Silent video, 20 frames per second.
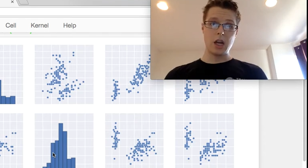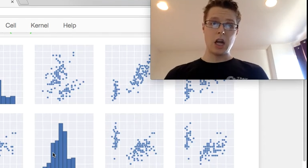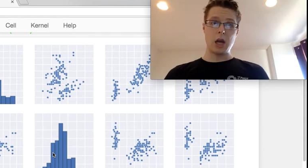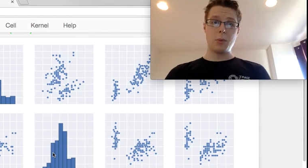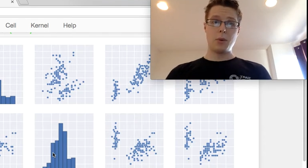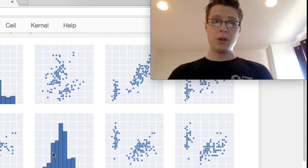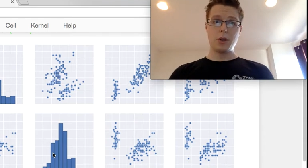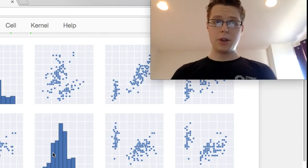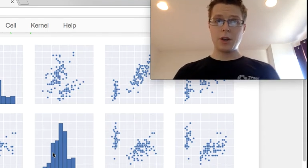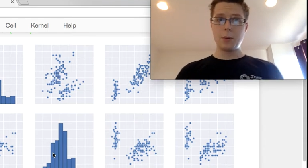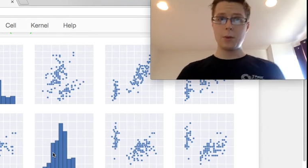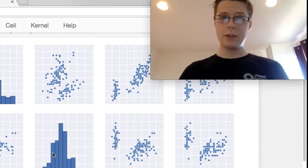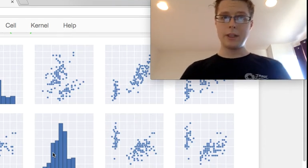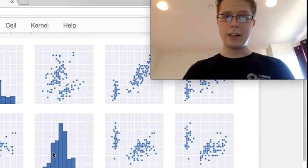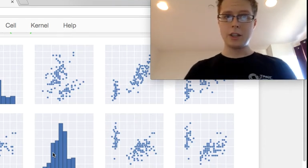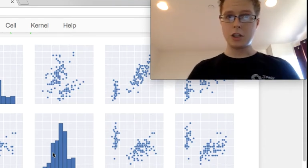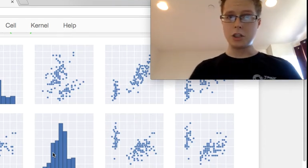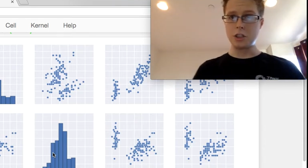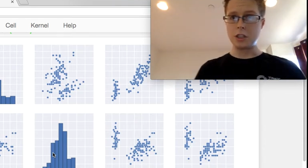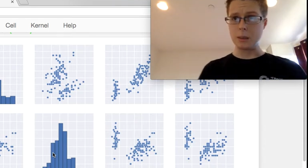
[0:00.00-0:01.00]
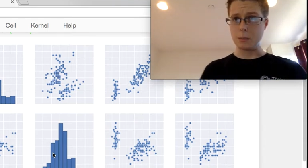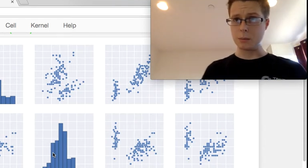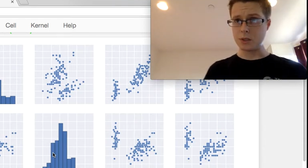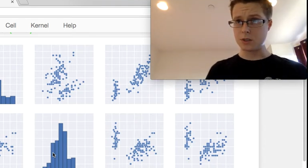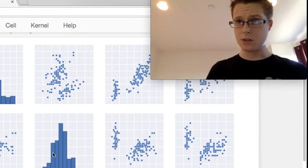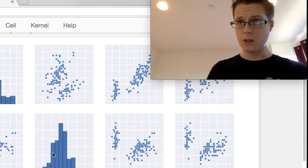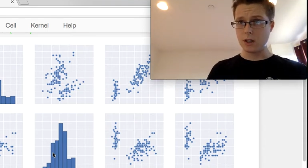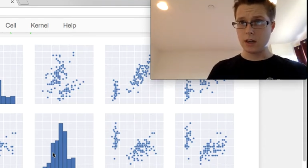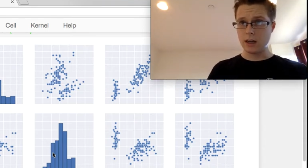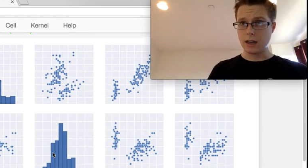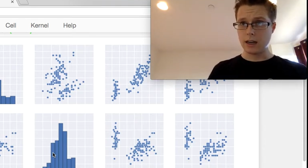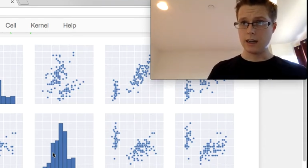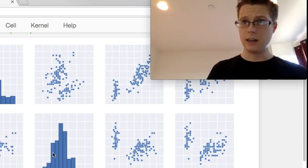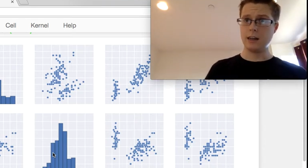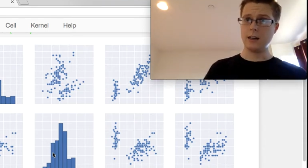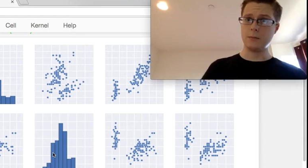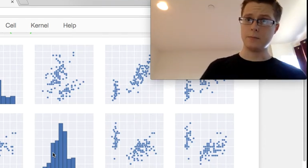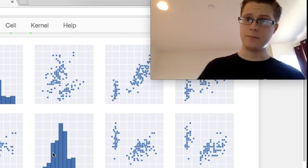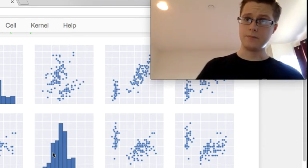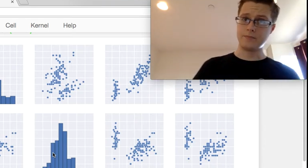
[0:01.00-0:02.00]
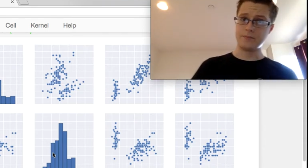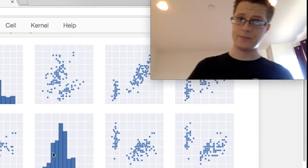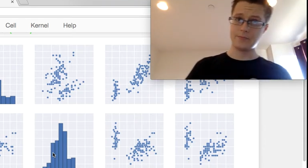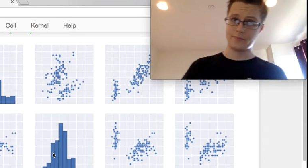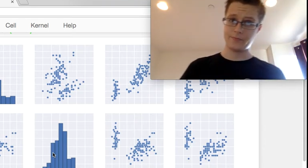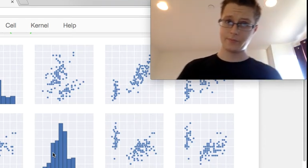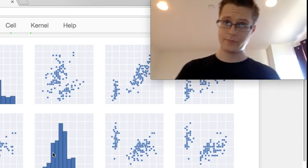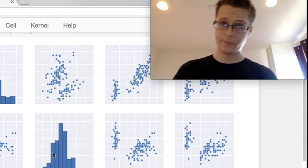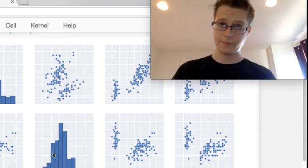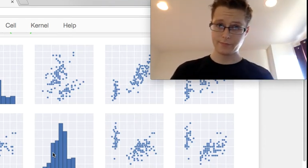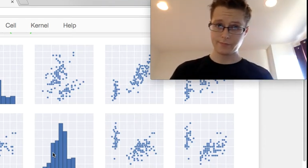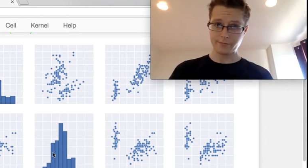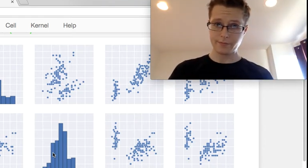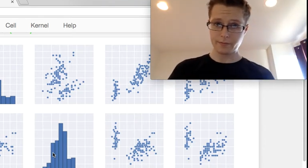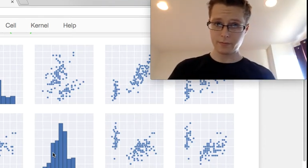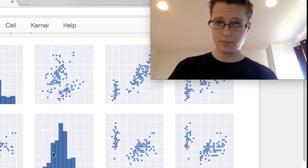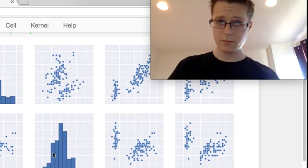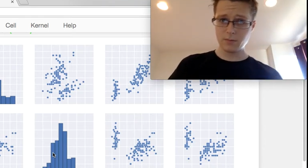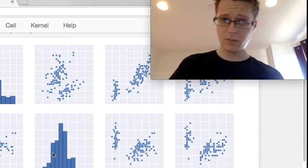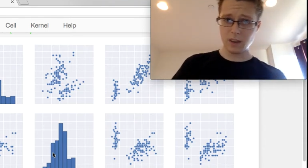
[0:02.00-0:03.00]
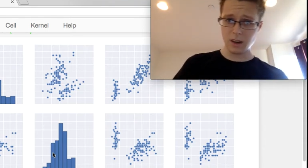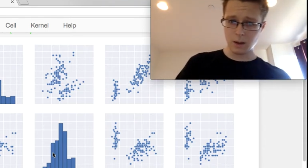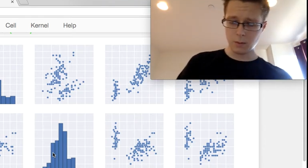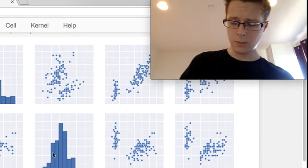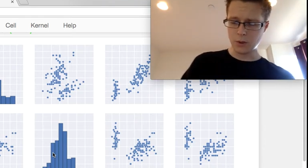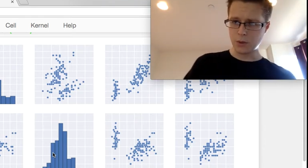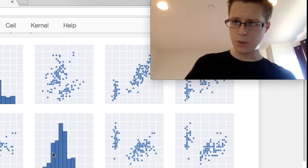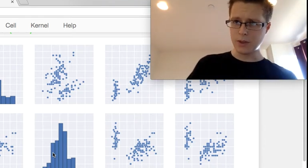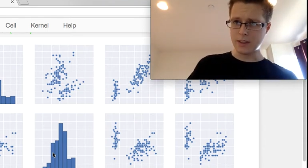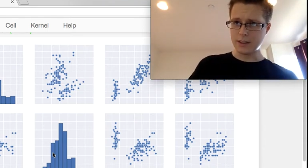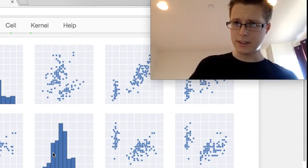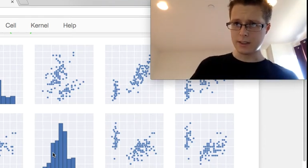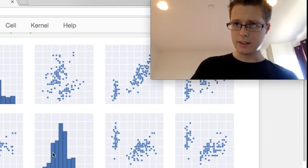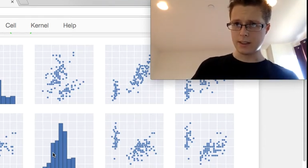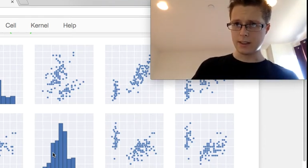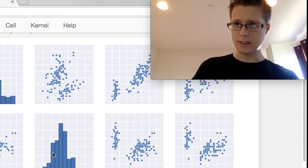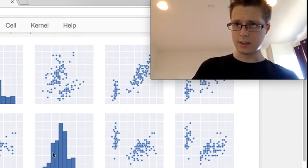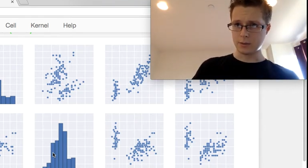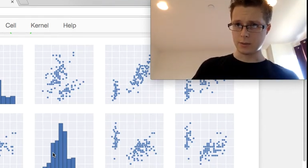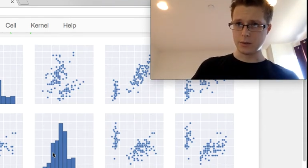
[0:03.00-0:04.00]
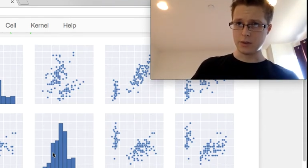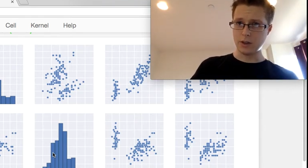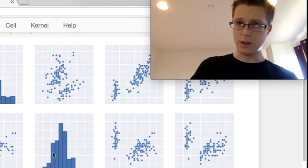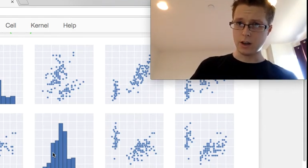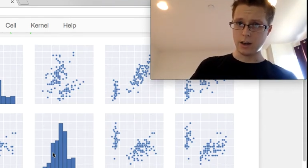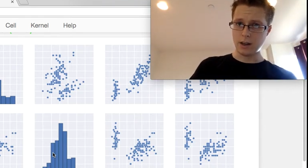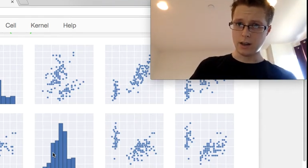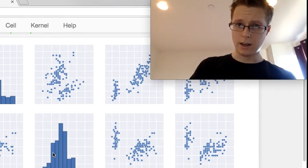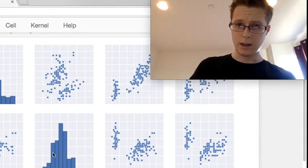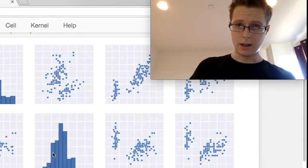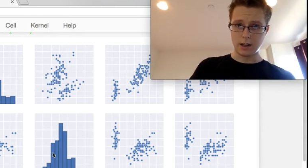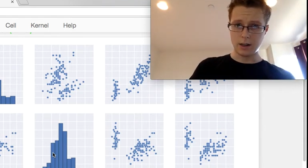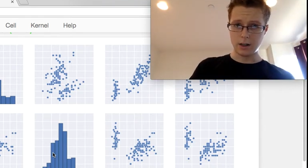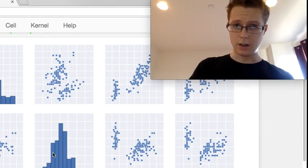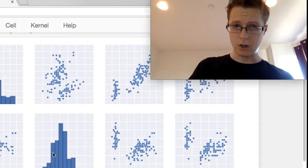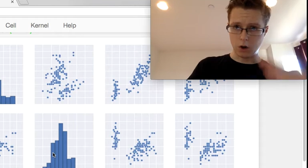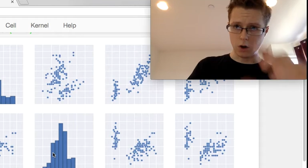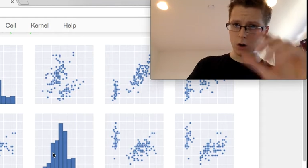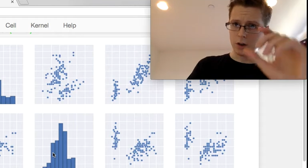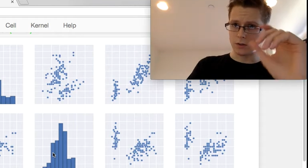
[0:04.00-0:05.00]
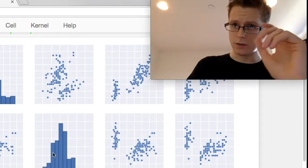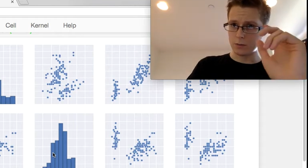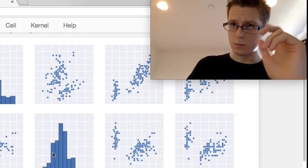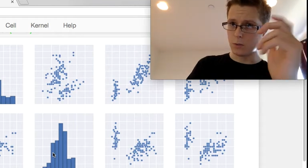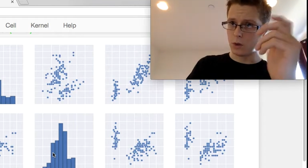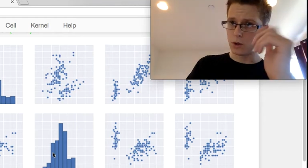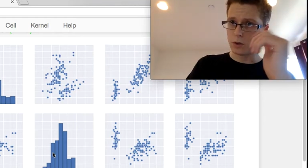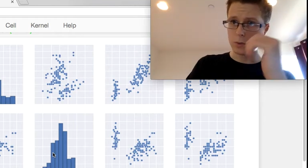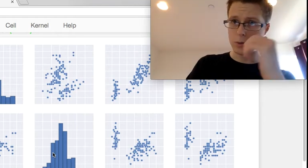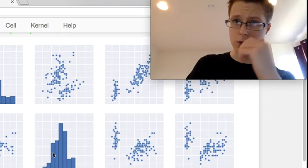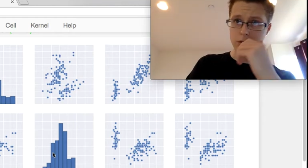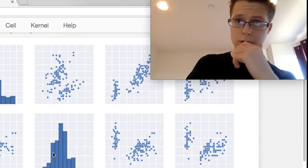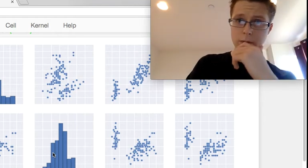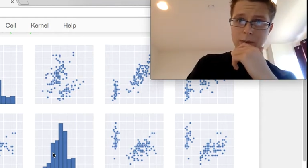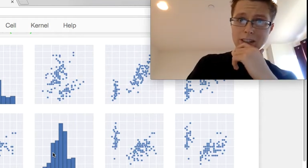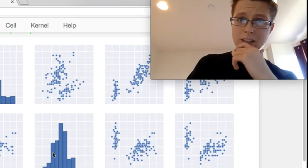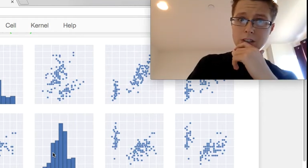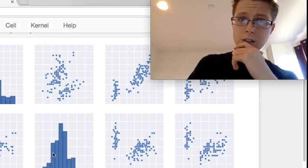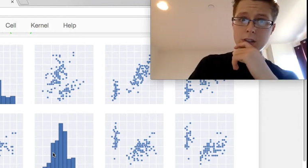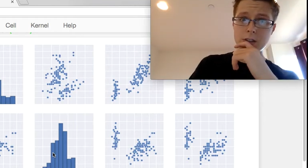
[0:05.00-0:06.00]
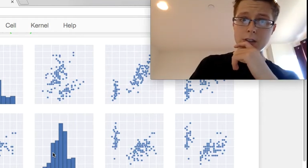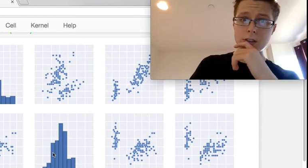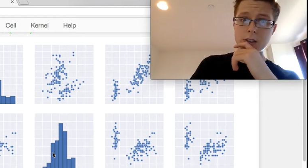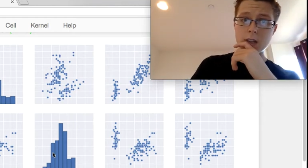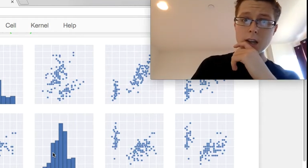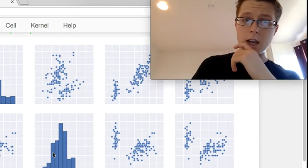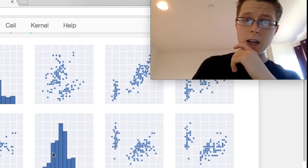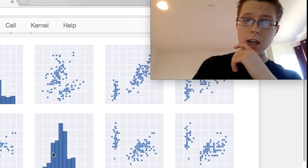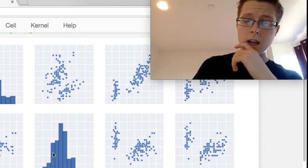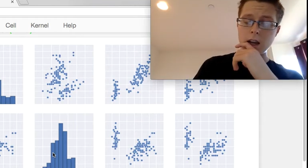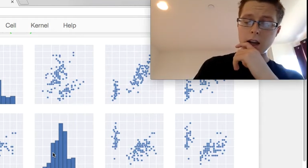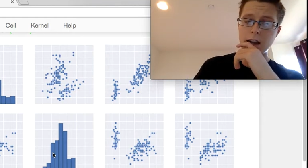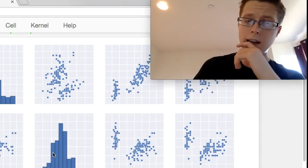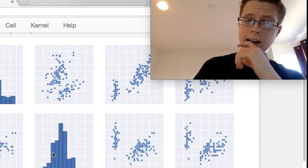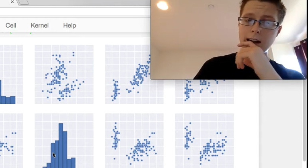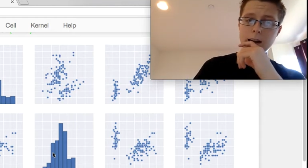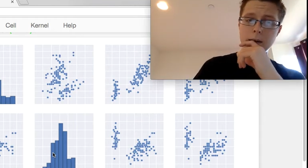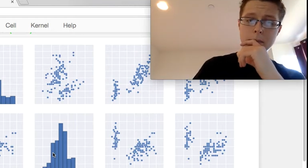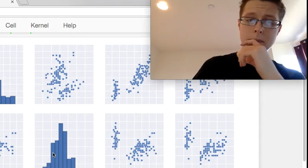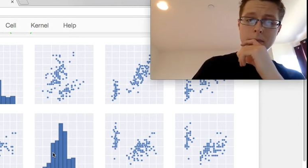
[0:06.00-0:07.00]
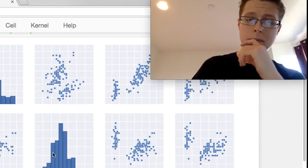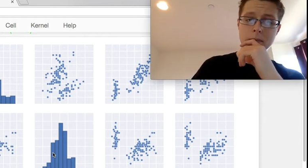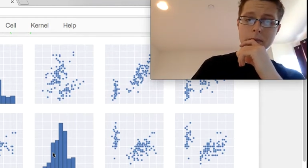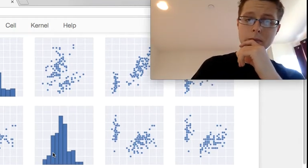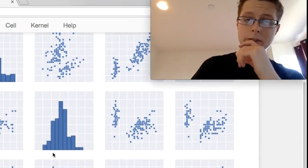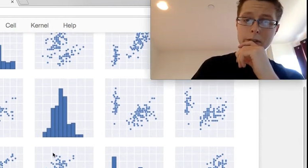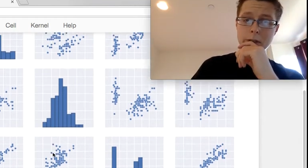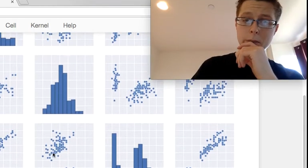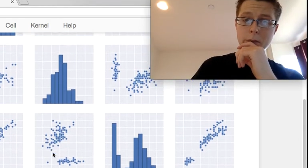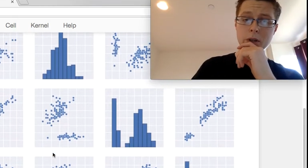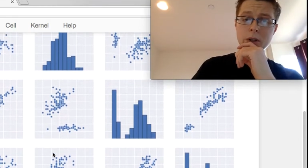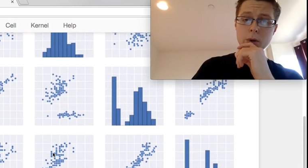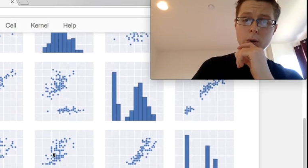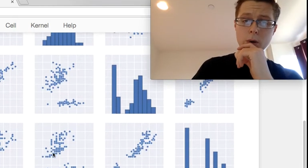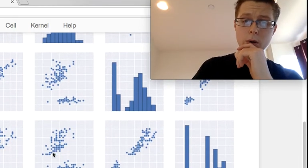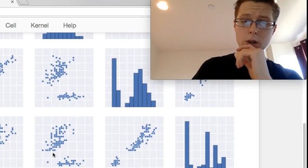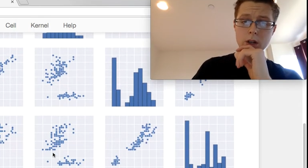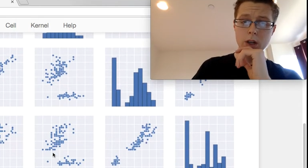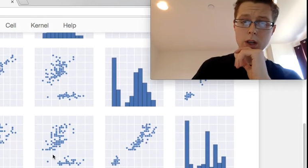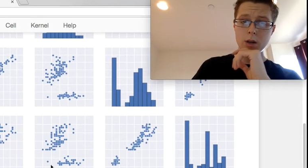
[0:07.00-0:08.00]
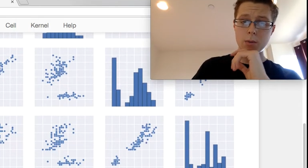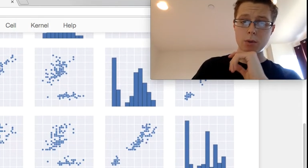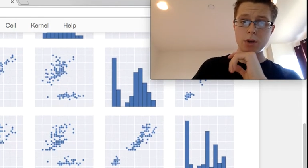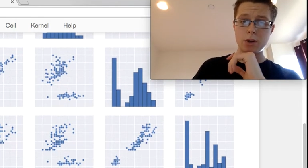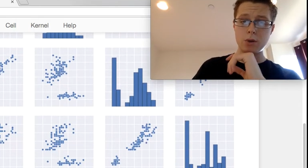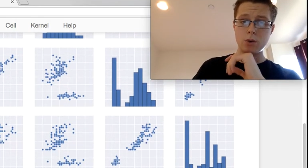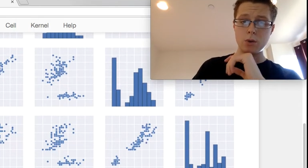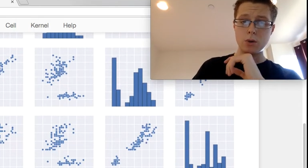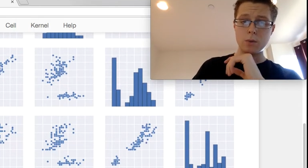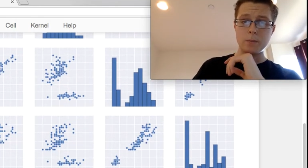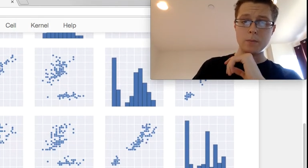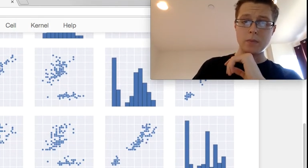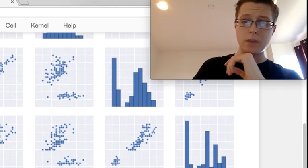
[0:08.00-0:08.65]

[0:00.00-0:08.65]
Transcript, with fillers: looking at relationships um, between these things but, uh, across multiple dimensions. Um, so pretty cool, pretty cool.